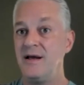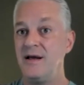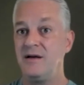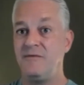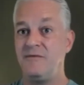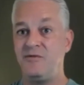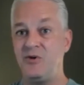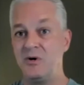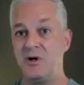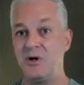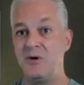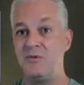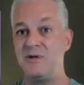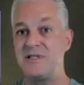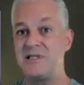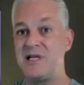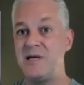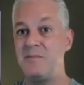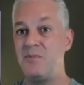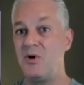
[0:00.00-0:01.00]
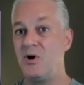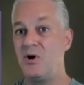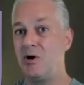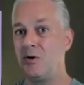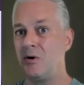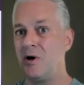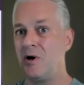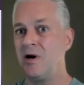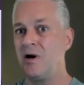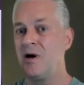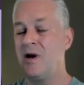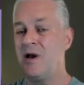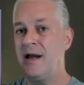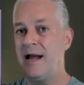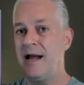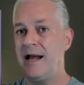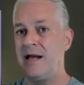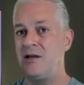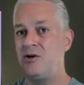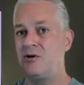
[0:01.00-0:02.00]
If you're a risky borrower
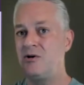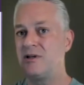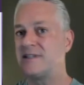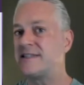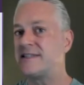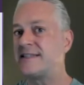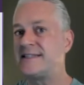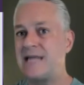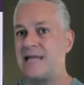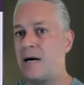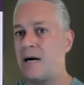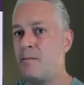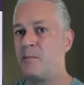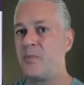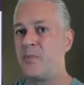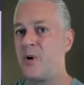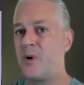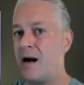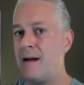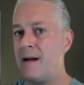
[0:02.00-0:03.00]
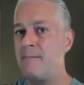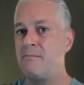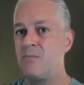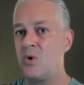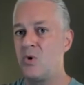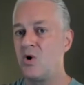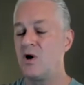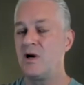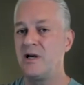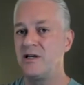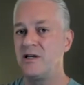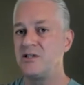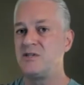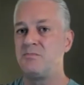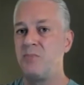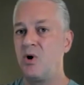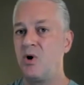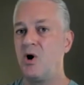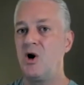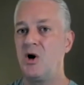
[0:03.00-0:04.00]
and you're a subprime
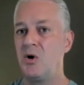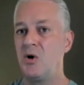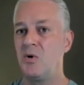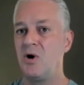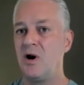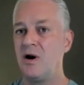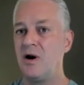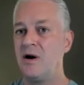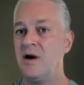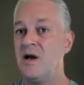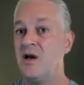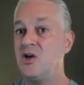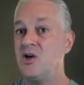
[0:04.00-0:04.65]
mortgage borrower,